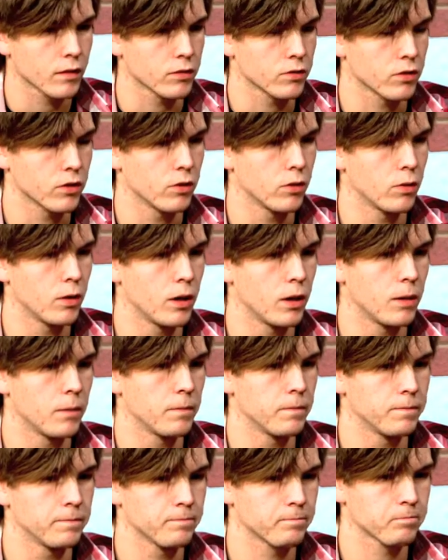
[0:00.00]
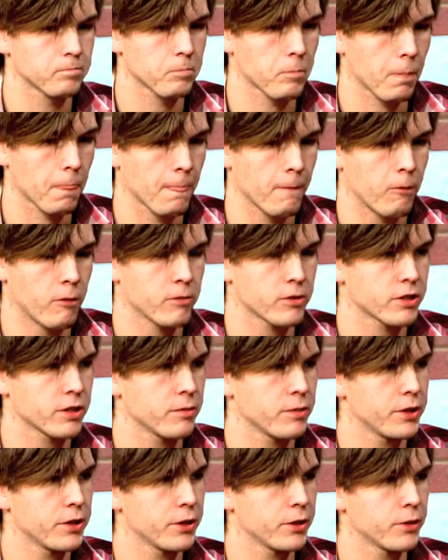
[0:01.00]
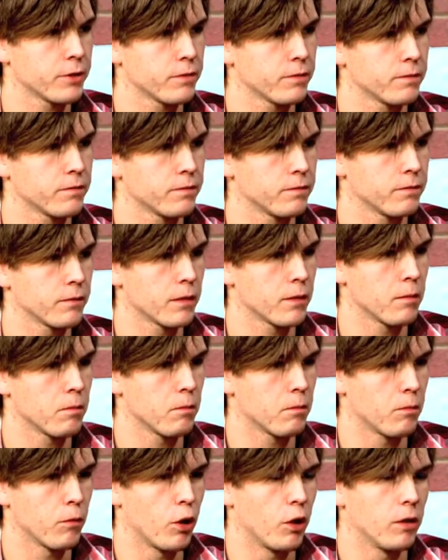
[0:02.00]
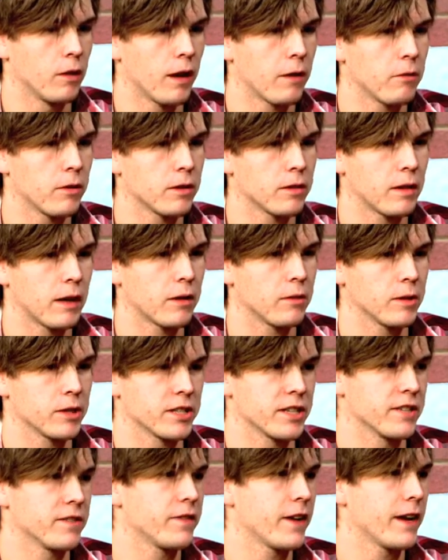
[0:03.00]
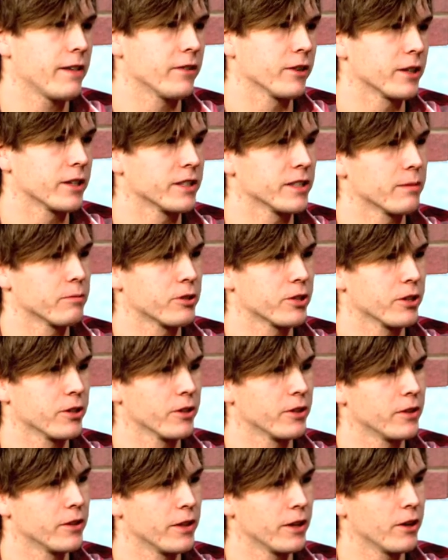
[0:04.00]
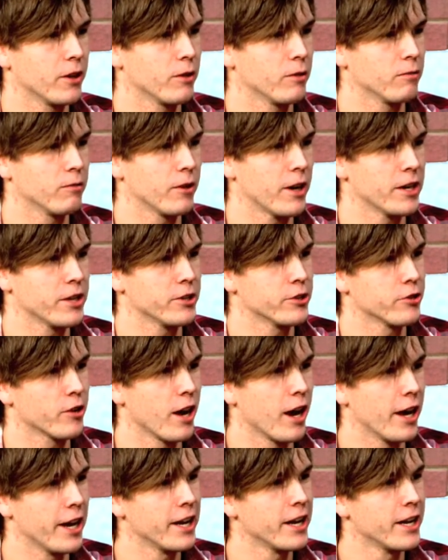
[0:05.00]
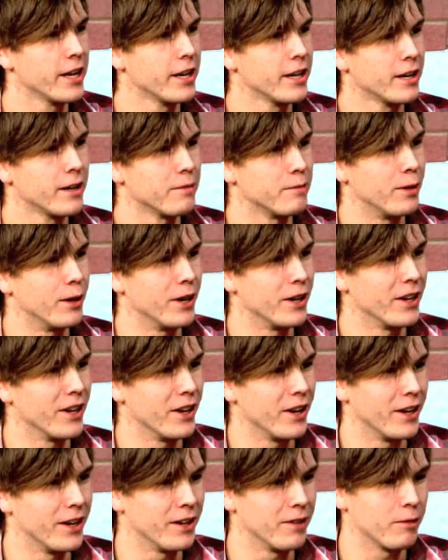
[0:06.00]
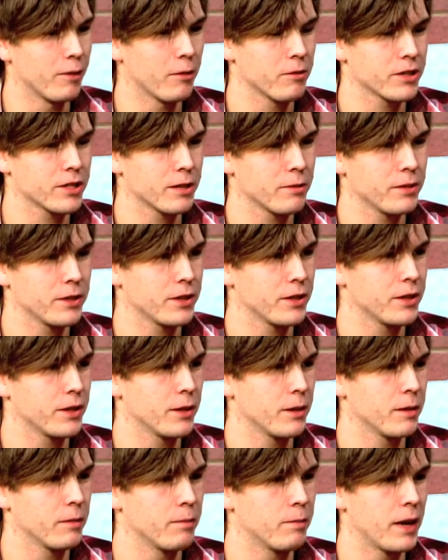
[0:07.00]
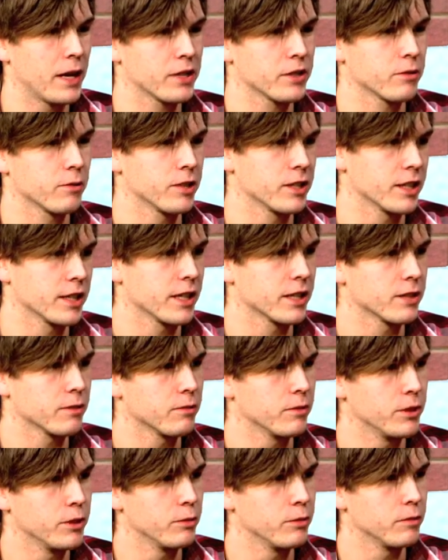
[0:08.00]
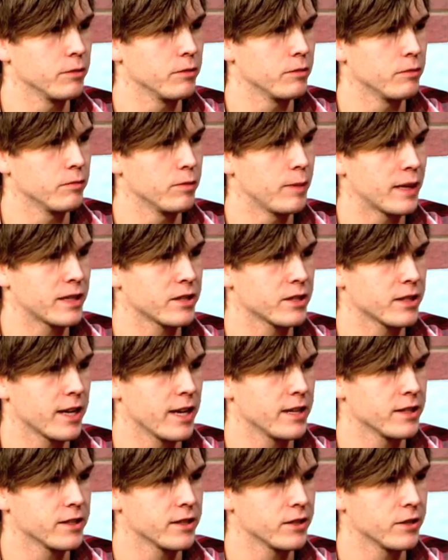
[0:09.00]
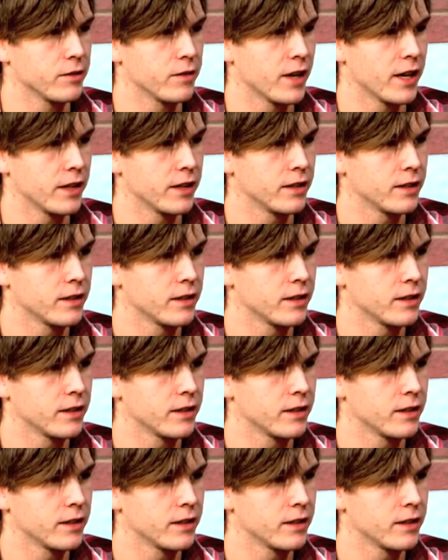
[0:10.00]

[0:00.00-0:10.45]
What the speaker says: So what were some of your, well, I don't want to say favorite, because I'm sure they all ran you dry, but what were some of the best ones, I guess, best cases you've had?